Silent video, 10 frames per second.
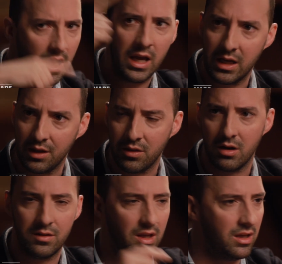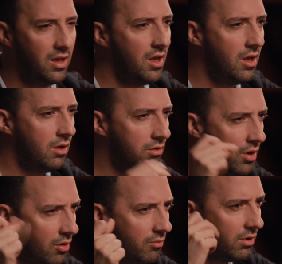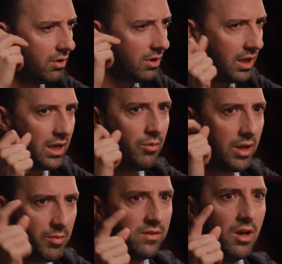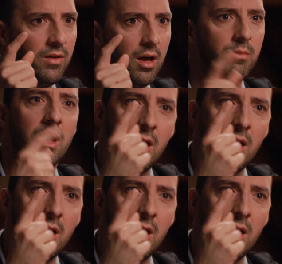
working, I gotta get there. It's like, no, I gotta wake myself up.